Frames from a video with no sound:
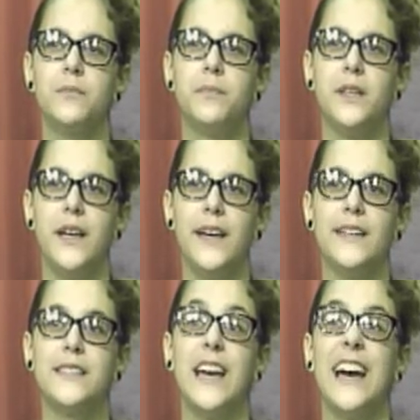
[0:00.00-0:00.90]

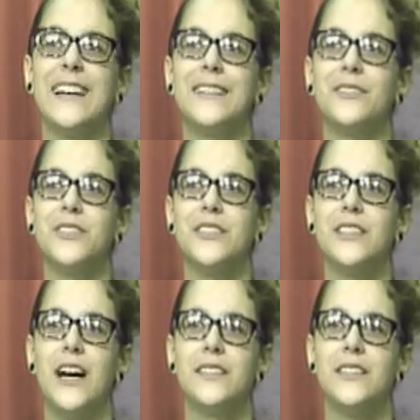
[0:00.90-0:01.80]
place at 3
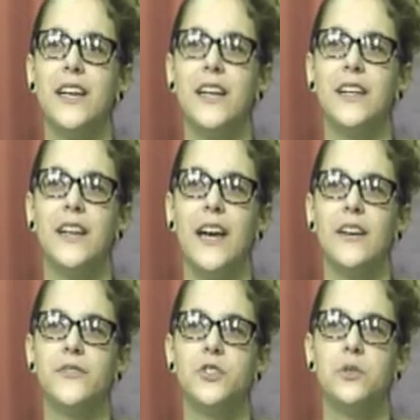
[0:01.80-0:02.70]
o'clock today in
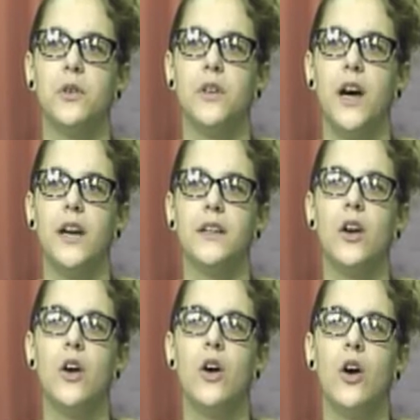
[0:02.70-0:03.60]
F209.
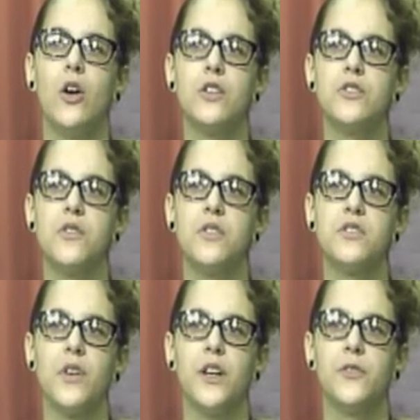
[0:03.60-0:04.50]
All
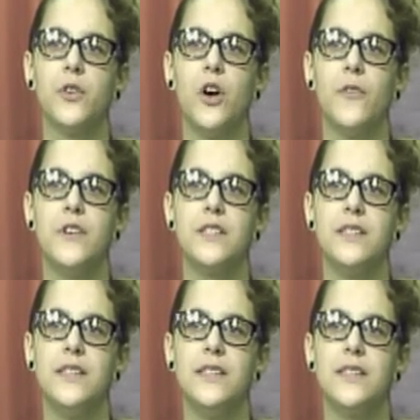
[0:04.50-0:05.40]
students running for
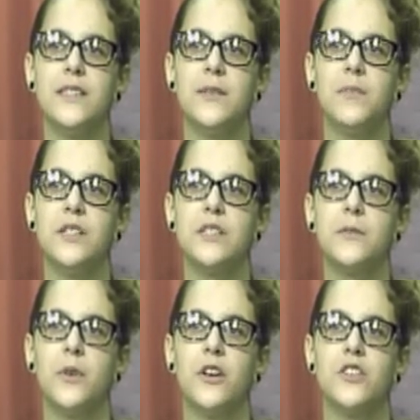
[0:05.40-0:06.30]
office need to see
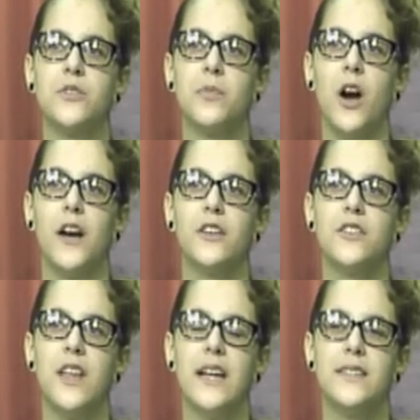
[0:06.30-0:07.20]
Mrs. Birch prior
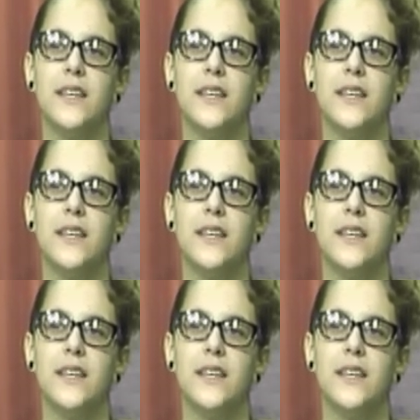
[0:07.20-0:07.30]
to that